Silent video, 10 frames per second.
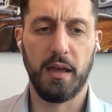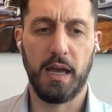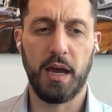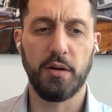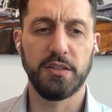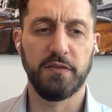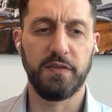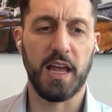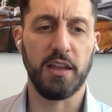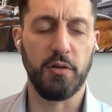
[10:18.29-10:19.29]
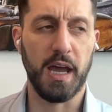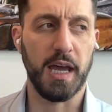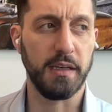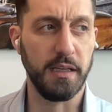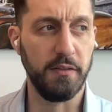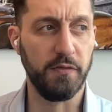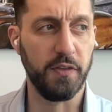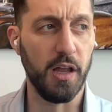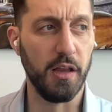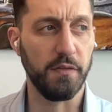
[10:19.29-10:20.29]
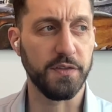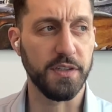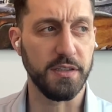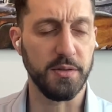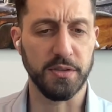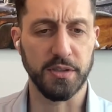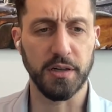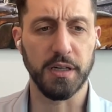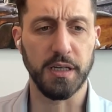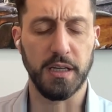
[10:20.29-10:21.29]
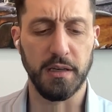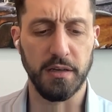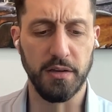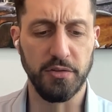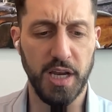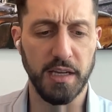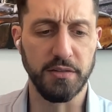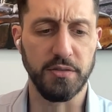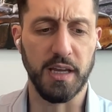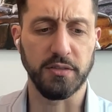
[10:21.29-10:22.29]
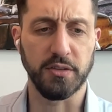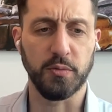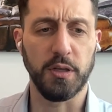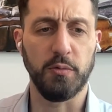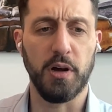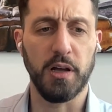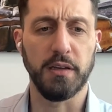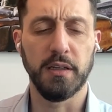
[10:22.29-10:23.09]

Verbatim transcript: How has your value add evolved since you started in Jan 2021?